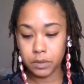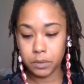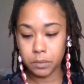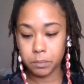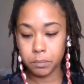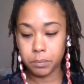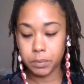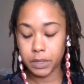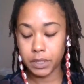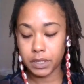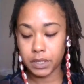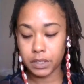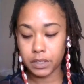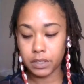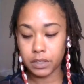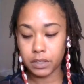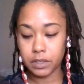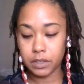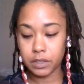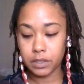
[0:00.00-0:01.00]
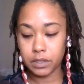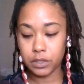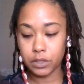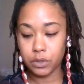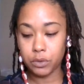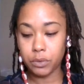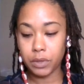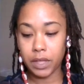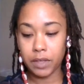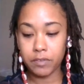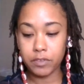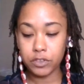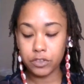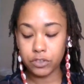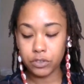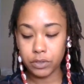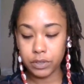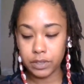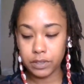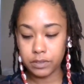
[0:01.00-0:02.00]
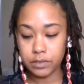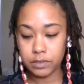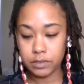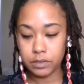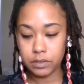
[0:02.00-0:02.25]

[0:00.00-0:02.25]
but you have a choice